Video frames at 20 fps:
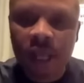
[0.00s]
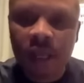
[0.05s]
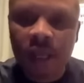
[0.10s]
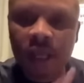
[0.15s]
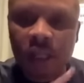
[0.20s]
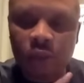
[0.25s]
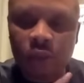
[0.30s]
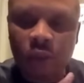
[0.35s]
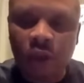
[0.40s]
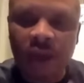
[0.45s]

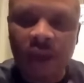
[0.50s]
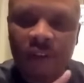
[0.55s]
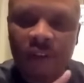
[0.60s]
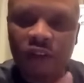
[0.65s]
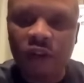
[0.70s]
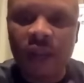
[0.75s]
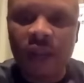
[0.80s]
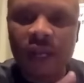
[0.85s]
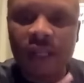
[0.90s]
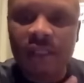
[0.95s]
because we're going to have a
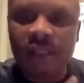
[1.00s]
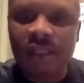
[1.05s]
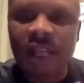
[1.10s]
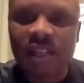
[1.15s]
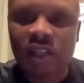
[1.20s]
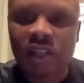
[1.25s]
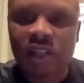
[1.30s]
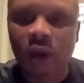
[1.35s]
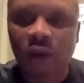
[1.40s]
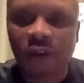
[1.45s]
training
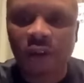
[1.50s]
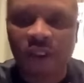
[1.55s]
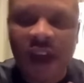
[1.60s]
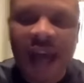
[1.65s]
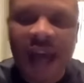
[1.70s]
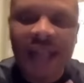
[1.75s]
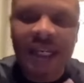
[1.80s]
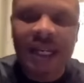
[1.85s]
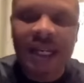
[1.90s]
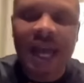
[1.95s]
session on
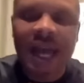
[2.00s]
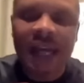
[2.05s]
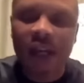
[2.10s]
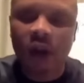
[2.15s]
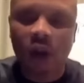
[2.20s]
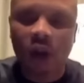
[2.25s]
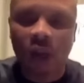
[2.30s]
Friday night in